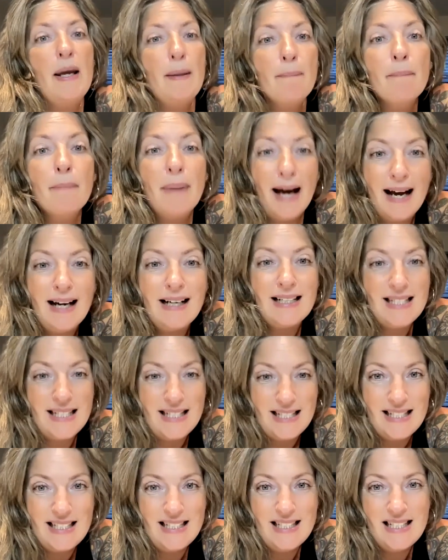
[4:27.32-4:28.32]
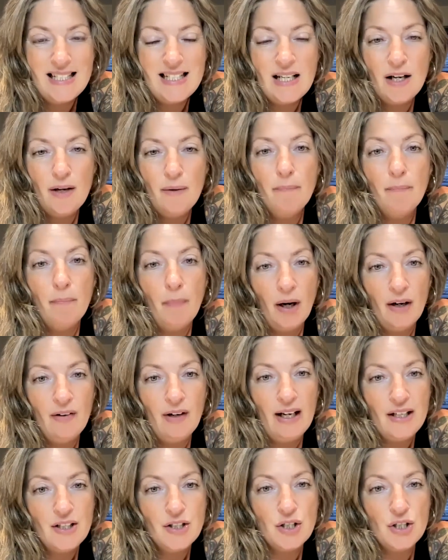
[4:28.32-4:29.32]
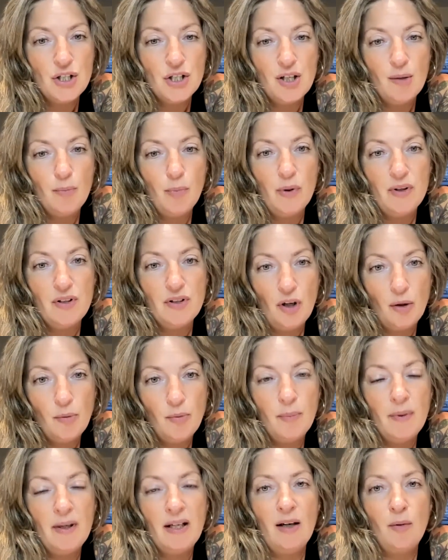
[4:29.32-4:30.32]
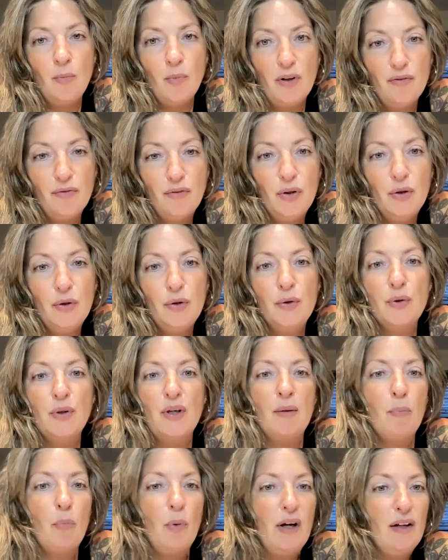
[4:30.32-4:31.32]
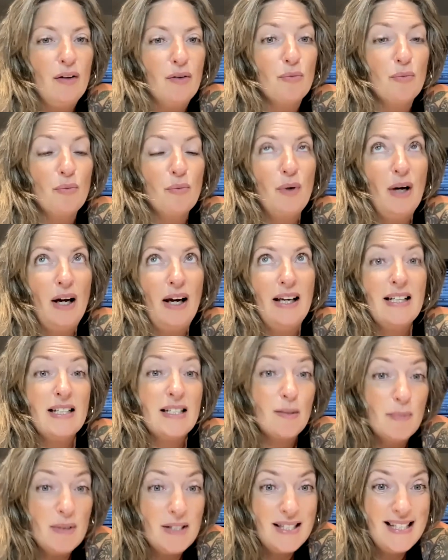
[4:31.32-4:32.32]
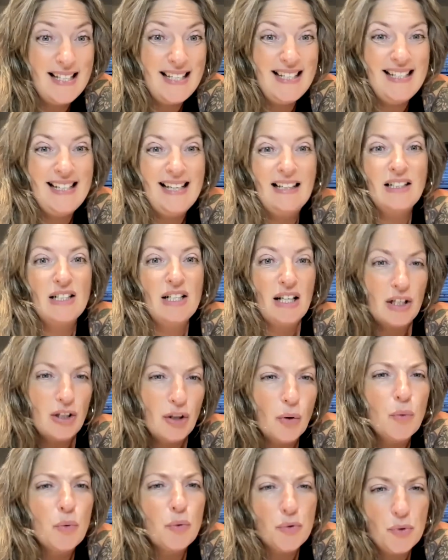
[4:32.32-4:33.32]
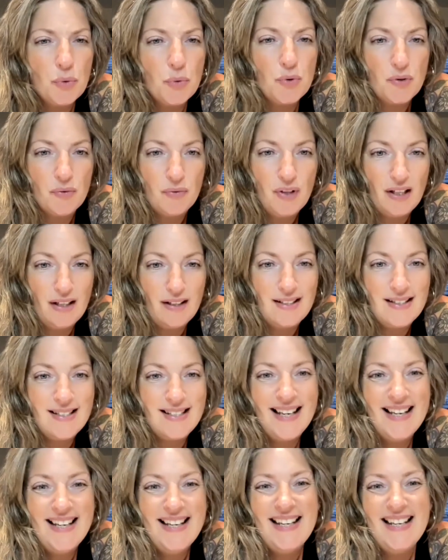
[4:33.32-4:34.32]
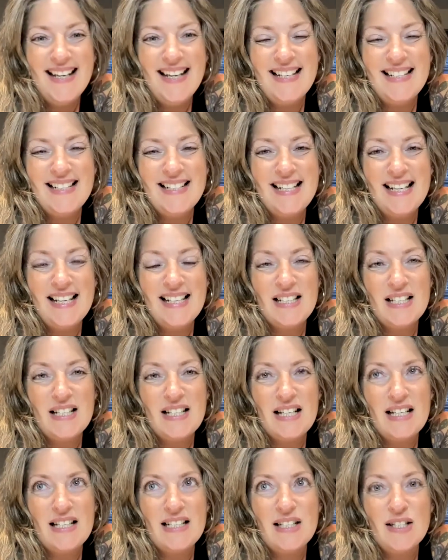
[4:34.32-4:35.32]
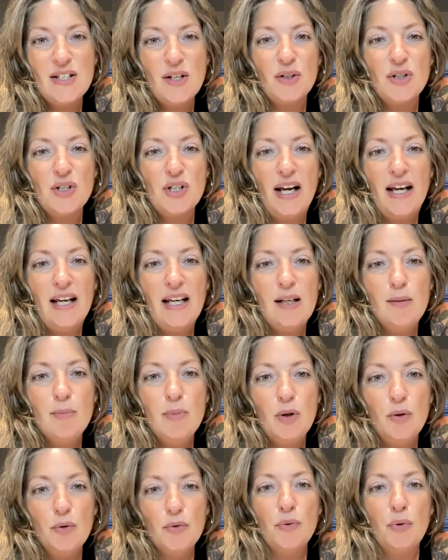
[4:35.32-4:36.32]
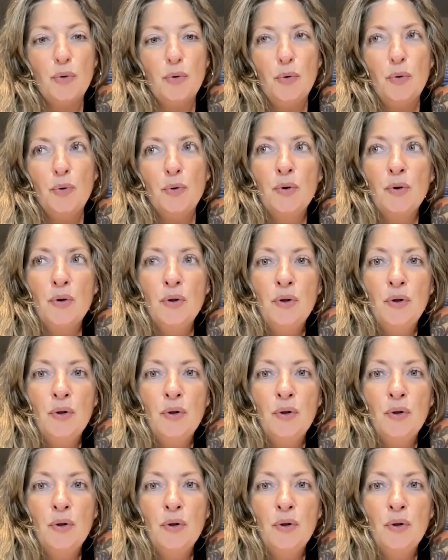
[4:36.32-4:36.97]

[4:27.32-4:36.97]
impacted my relationship with dopamine and with food and with intimacy and all sorts of things in such a beautiful